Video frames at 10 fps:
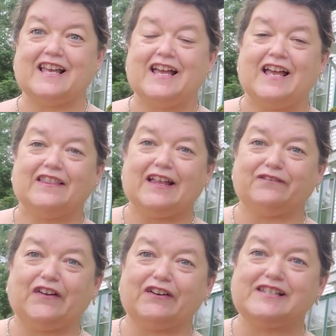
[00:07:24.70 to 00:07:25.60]
That
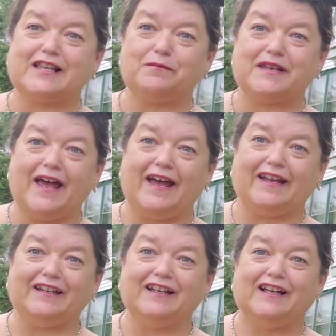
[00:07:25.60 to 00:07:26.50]
very same day,
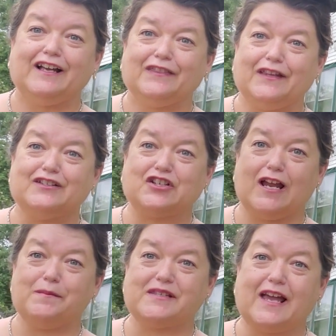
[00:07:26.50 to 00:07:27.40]
the
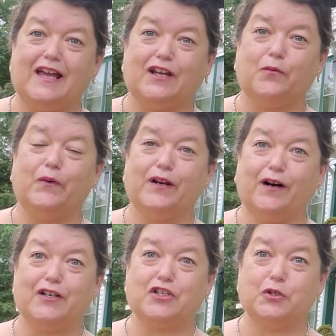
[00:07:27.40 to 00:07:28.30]
James gang went
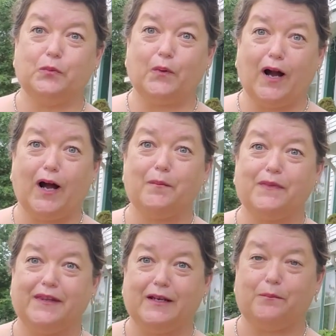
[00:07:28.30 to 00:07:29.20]
on to rob
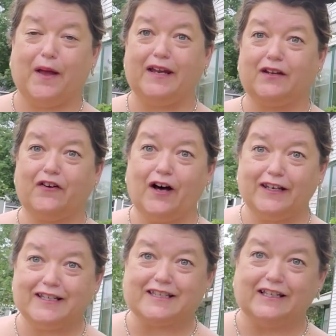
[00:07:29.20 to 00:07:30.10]
the Bank of
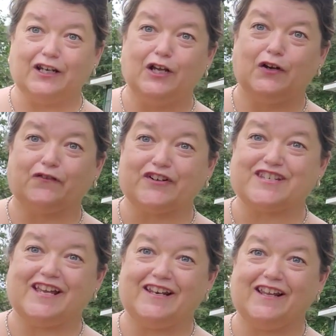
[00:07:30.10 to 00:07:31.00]
Huntington for
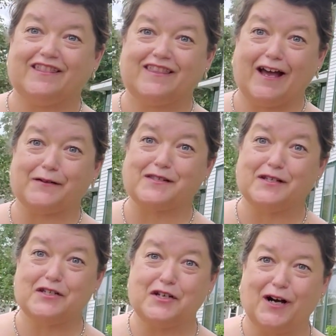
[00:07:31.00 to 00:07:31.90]

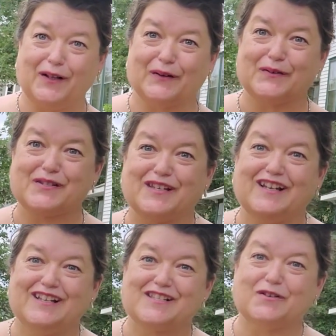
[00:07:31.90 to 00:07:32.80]
$10,000.
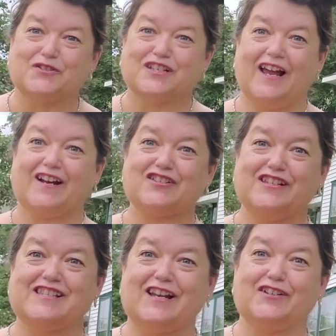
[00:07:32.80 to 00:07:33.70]
So she actually
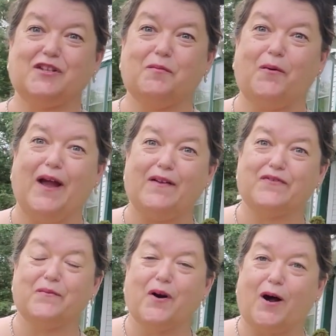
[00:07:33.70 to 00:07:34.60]
scared them away
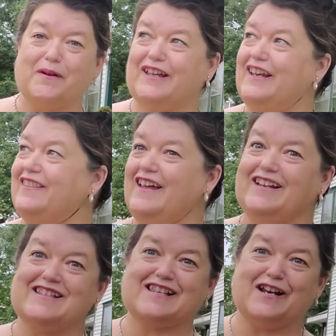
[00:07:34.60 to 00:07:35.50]
from robbing anything
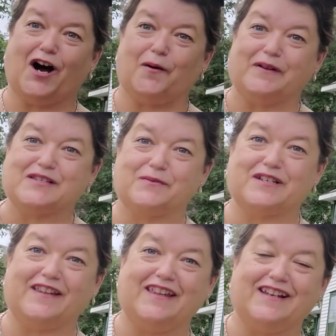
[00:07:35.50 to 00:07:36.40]
in St. Albans, which
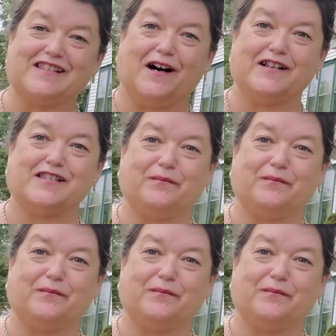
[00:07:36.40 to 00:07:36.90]
I think is awesome.